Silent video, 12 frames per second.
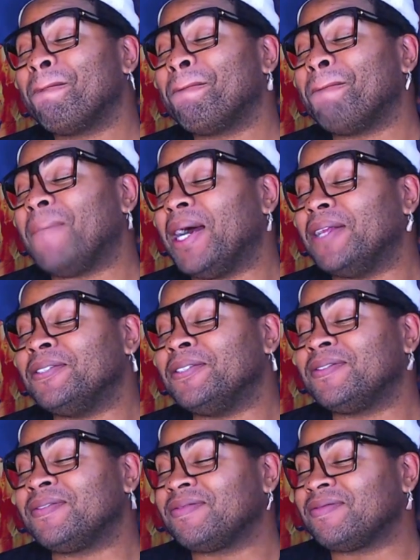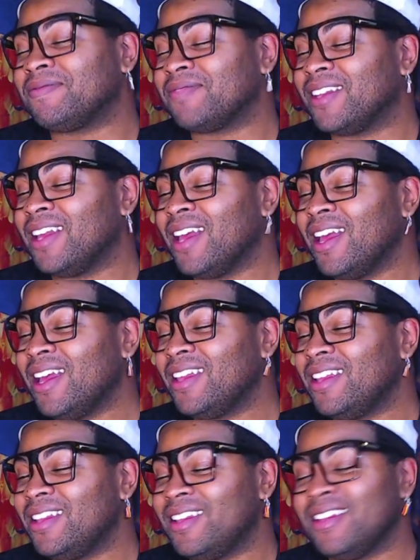But
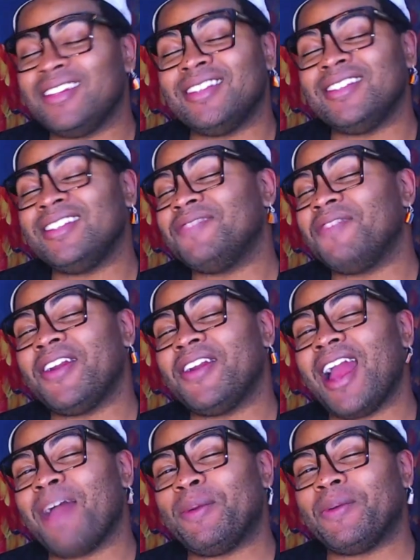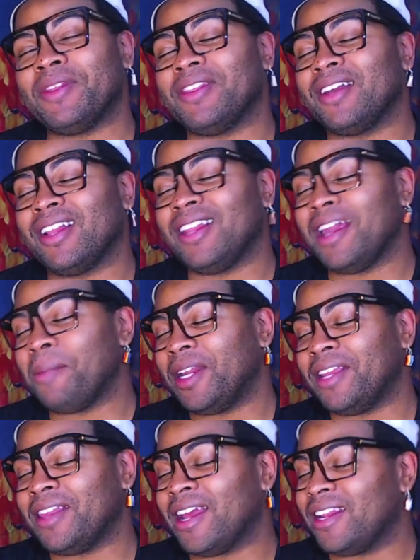he's very happy with the calamity
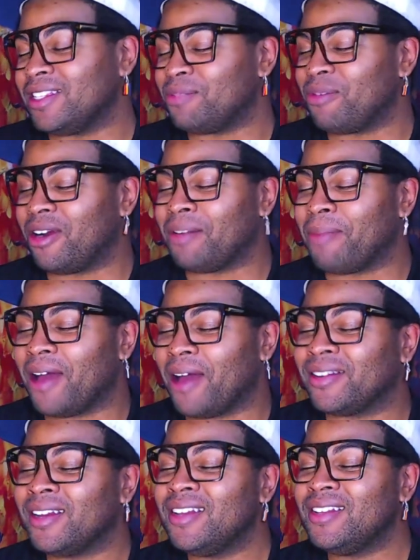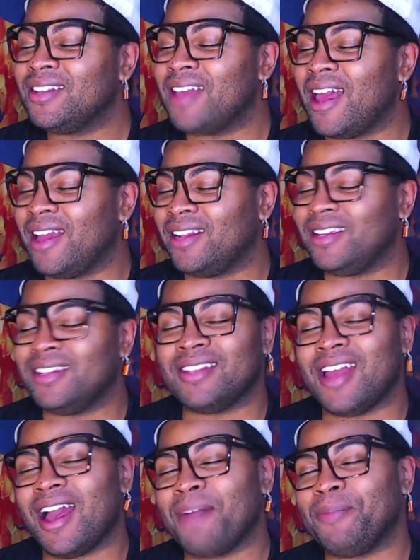that he's brought about. And he's
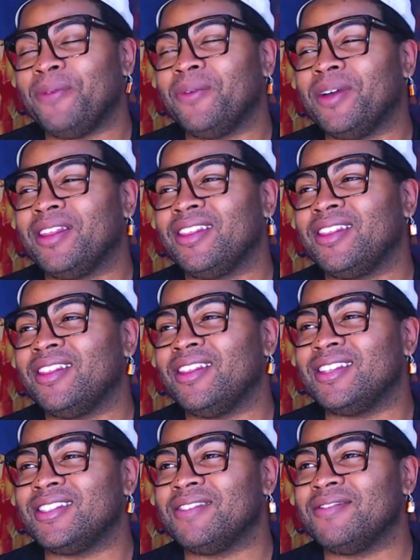happy with this